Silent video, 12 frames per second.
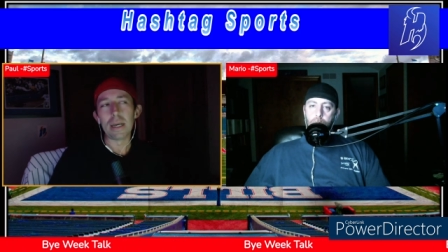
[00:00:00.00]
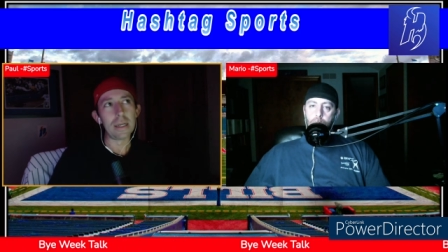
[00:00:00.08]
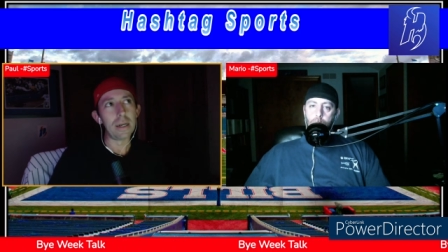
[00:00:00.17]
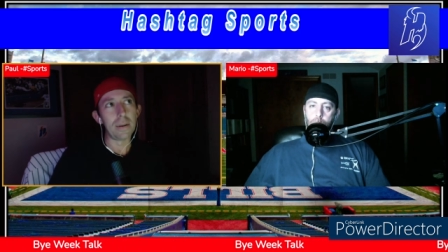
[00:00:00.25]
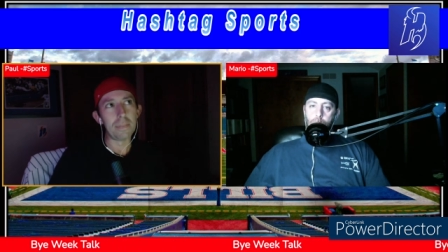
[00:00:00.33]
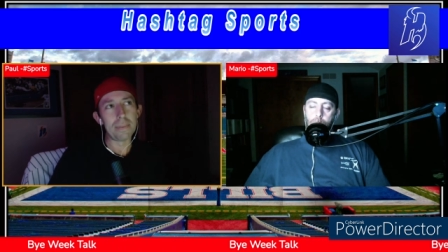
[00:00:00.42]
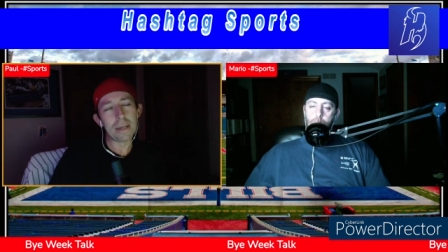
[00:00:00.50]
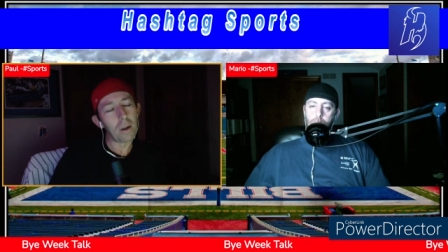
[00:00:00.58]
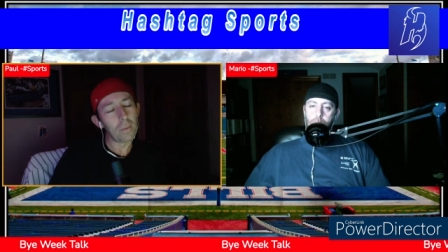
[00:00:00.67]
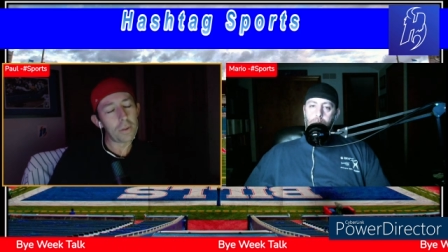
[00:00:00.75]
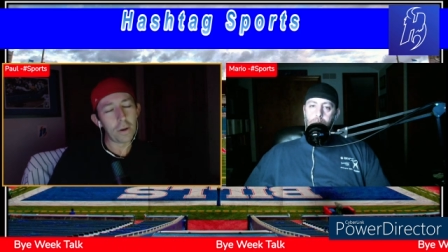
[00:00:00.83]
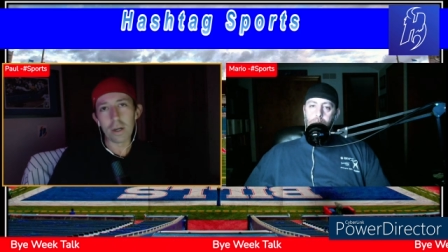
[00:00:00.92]
you
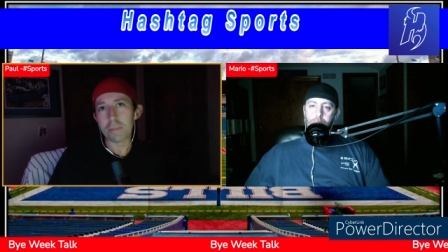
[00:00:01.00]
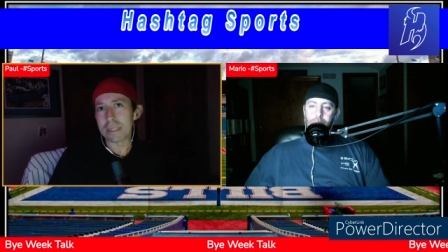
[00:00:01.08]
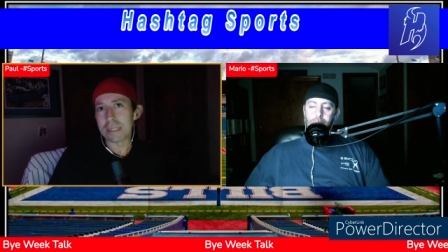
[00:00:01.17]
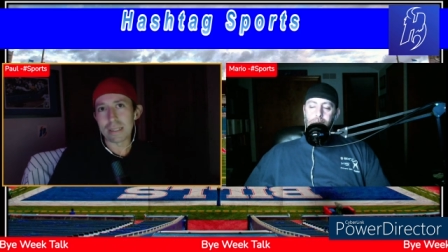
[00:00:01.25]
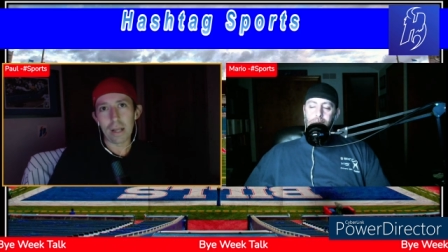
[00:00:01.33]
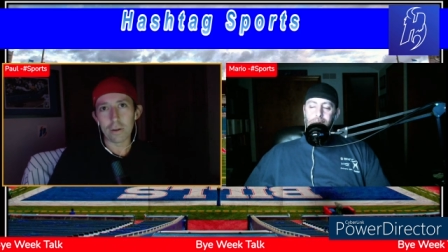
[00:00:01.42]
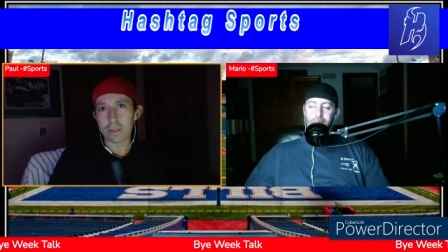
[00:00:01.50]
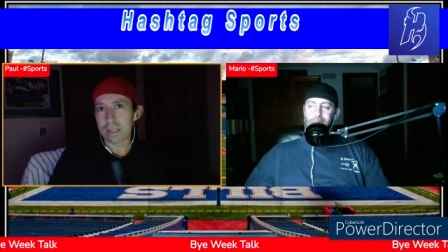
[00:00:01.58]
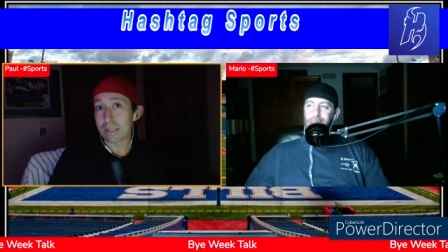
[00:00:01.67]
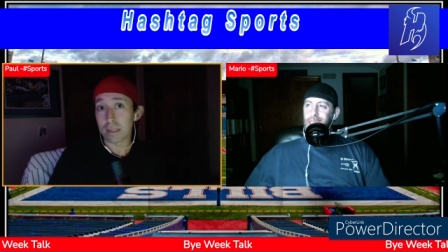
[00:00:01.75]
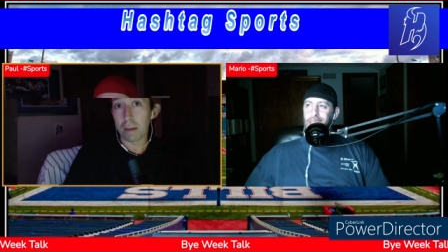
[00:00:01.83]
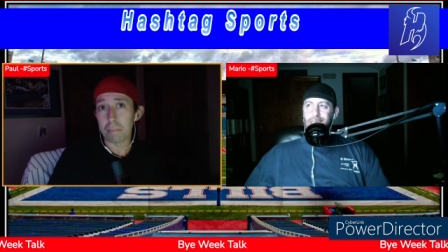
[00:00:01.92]
know, they're going to be sellers
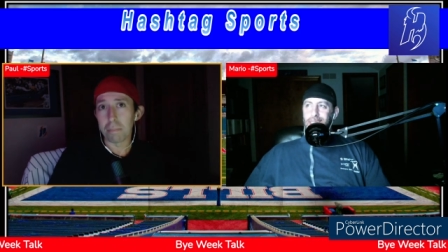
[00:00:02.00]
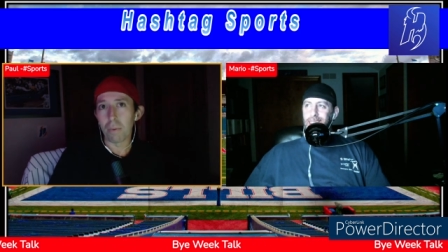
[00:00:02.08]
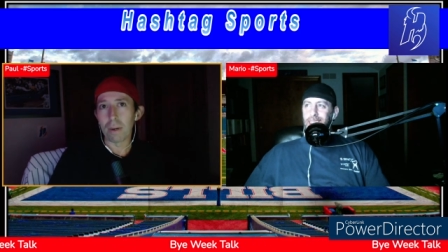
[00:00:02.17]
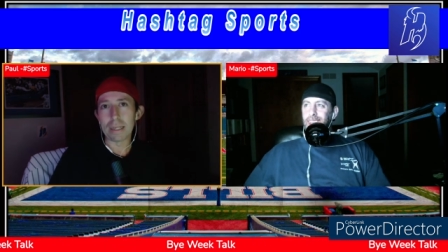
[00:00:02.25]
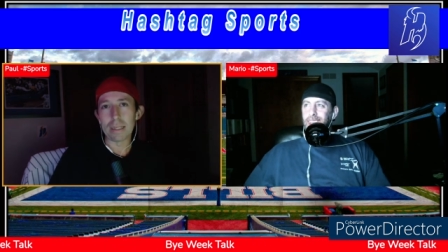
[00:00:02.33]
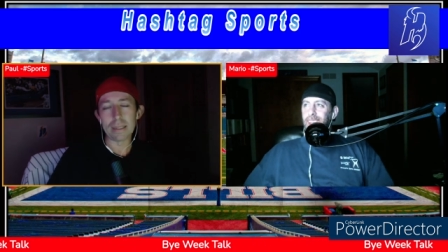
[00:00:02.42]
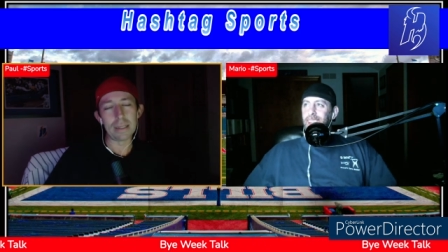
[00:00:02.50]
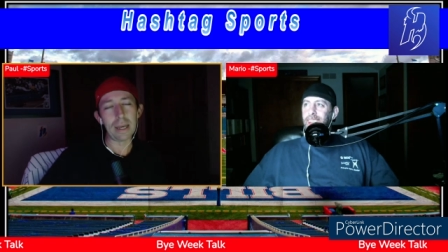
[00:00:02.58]
at some point.